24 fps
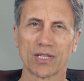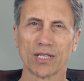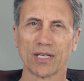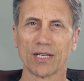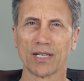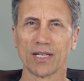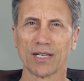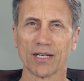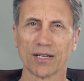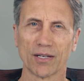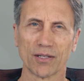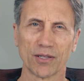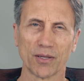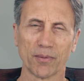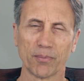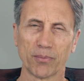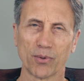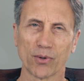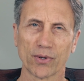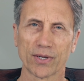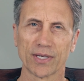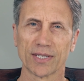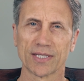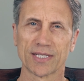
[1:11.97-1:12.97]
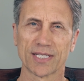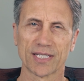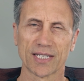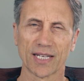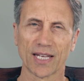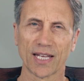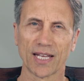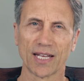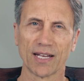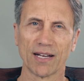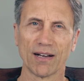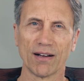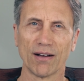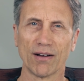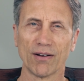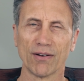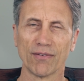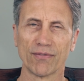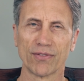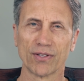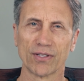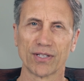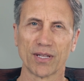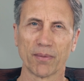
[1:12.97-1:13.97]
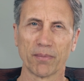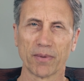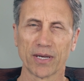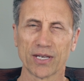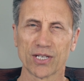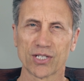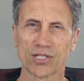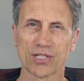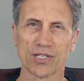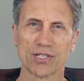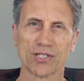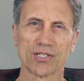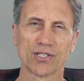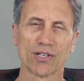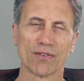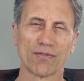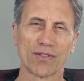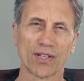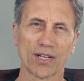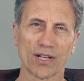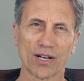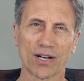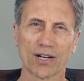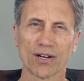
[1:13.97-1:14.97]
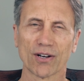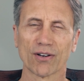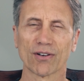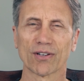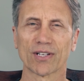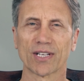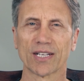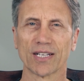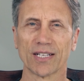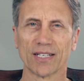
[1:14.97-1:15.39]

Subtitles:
the buoyancy of the dimensions of the ark,